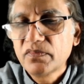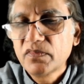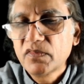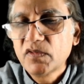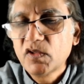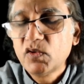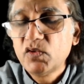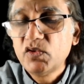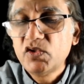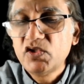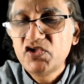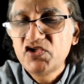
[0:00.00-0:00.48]

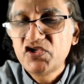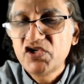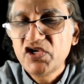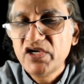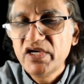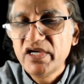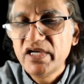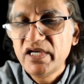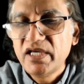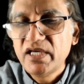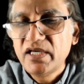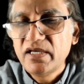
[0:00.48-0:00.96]
the
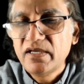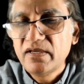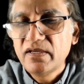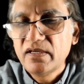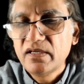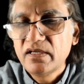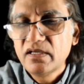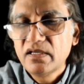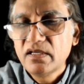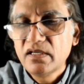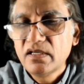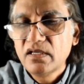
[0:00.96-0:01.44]
journey
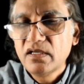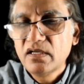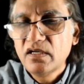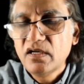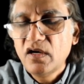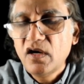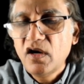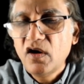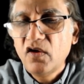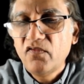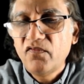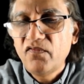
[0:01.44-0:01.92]

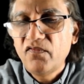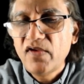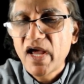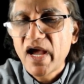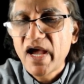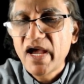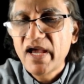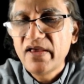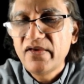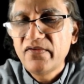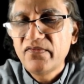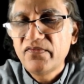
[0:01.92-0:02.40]
of
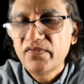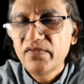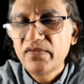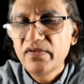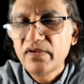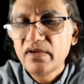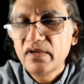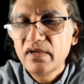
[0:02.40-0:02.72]
life